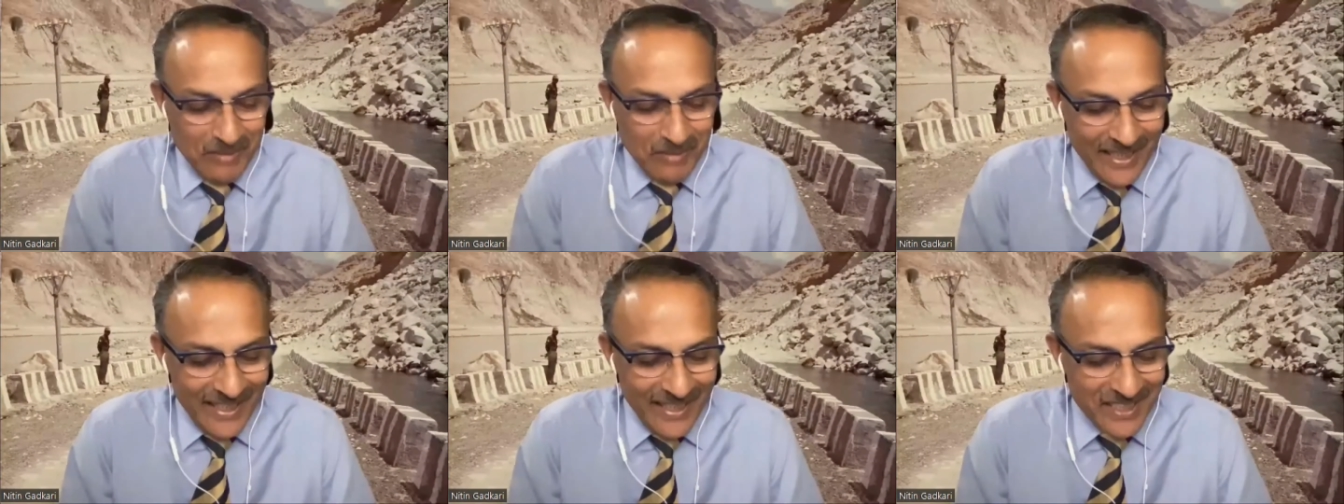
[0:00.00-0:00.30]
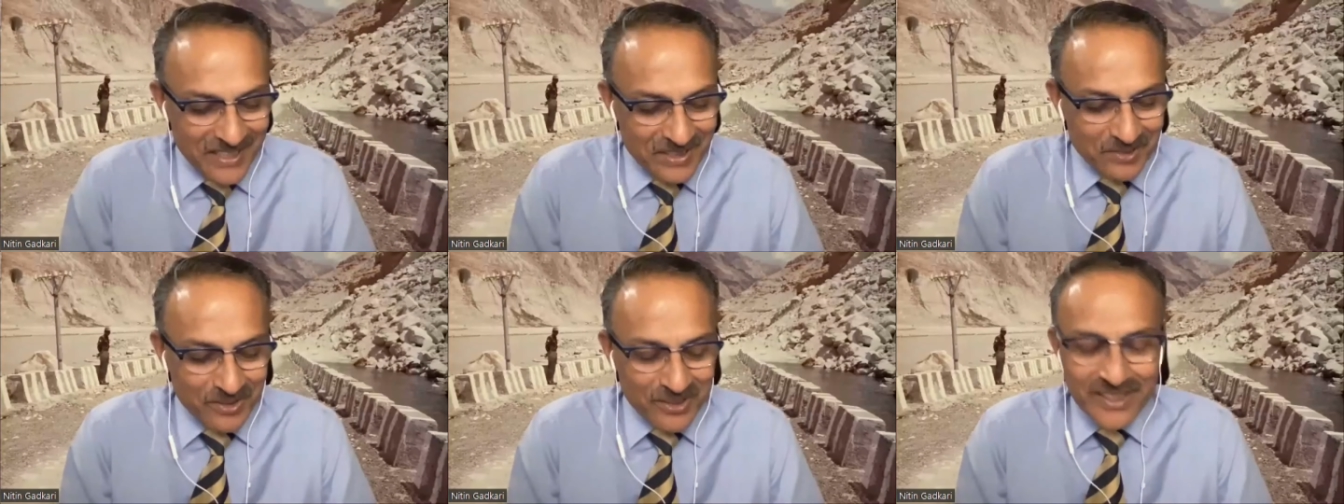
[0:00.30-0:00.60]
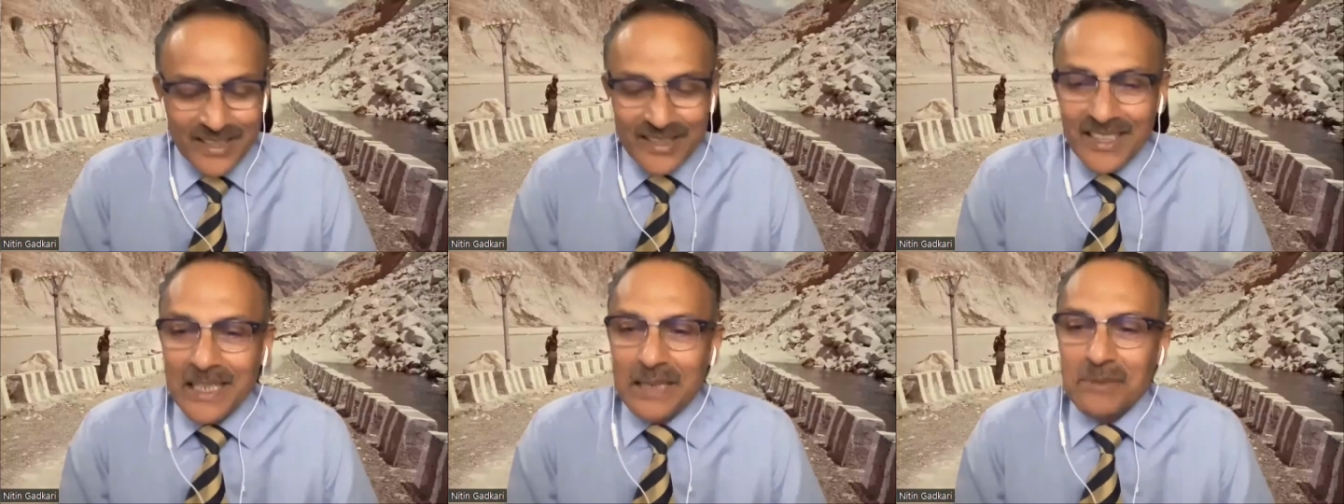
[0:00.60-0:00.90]
My next
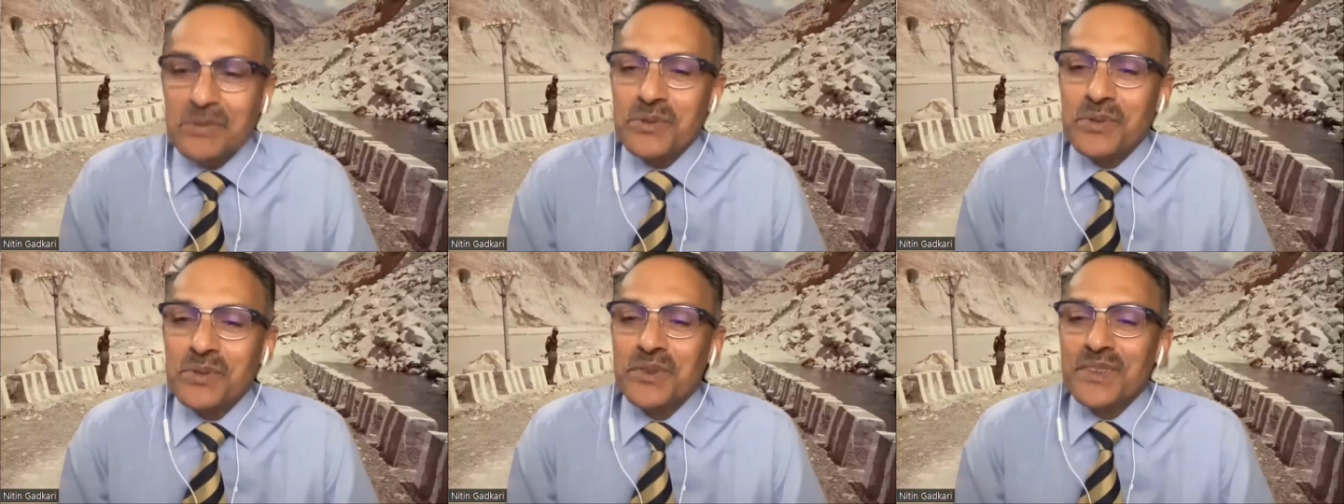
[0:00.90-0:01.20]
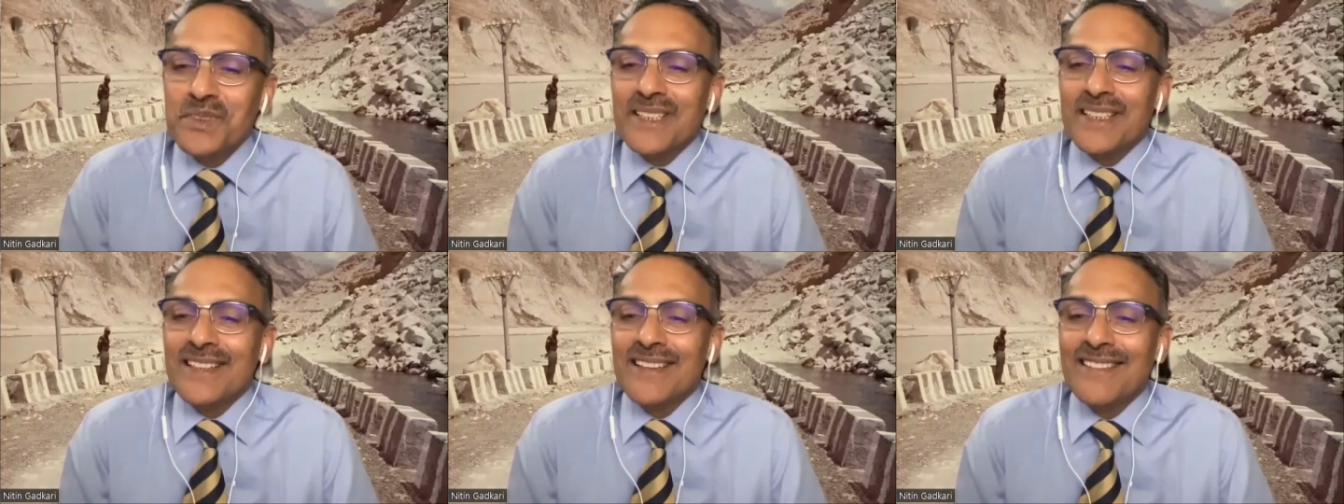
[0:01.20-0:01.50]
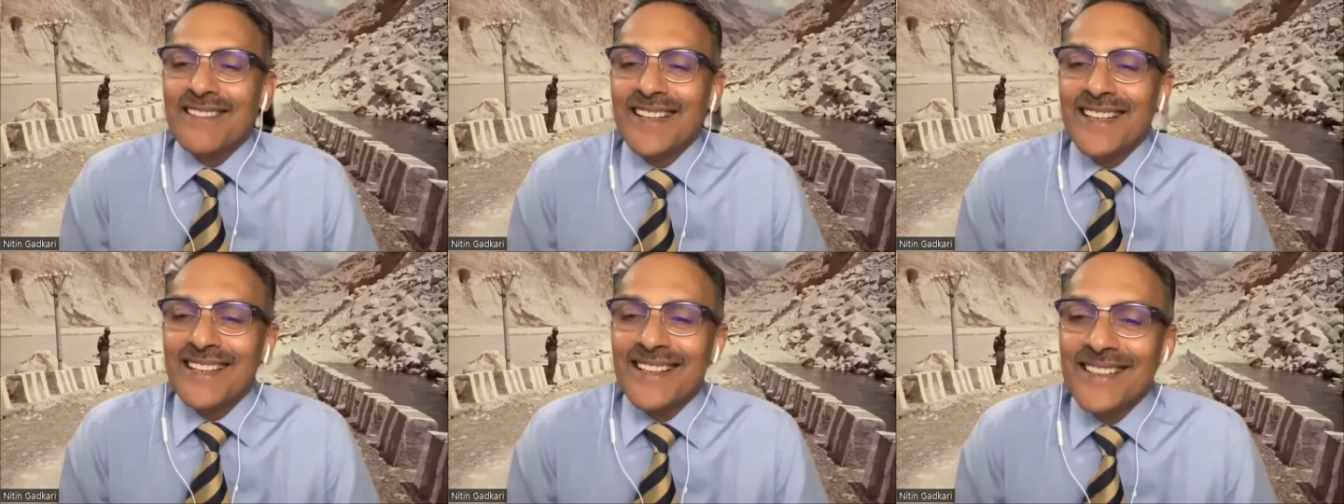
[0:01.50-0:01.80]
question comes to
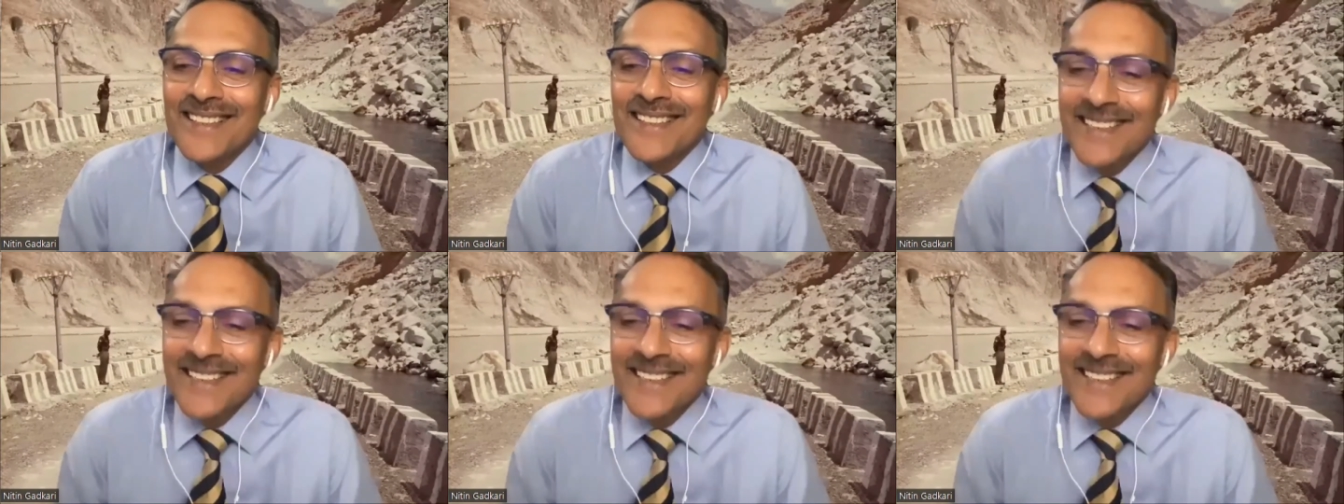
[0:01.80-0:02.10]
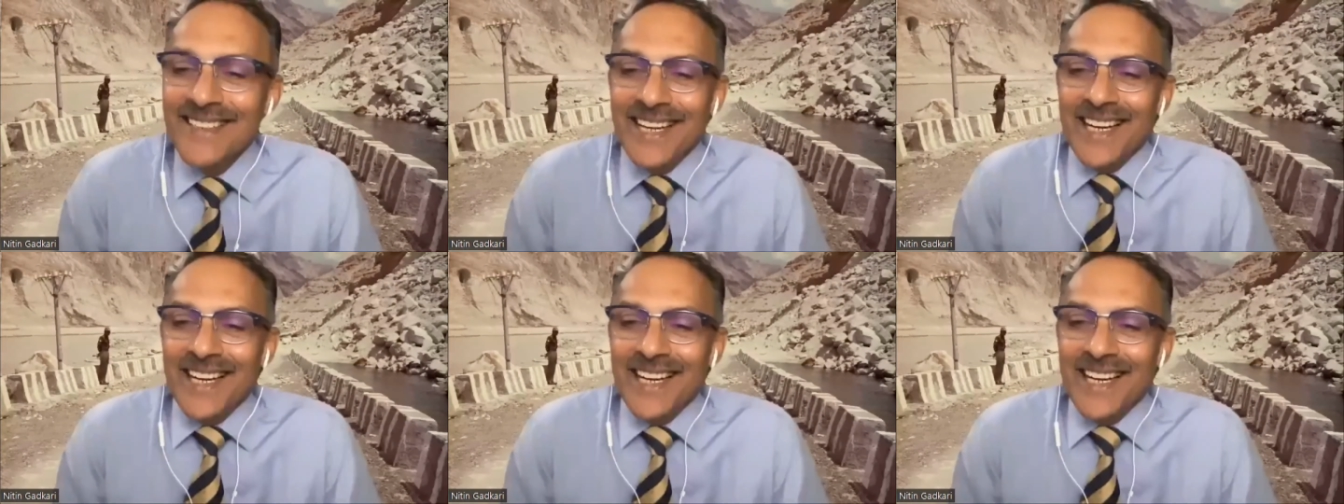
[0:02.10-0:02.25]
Colonel Raina.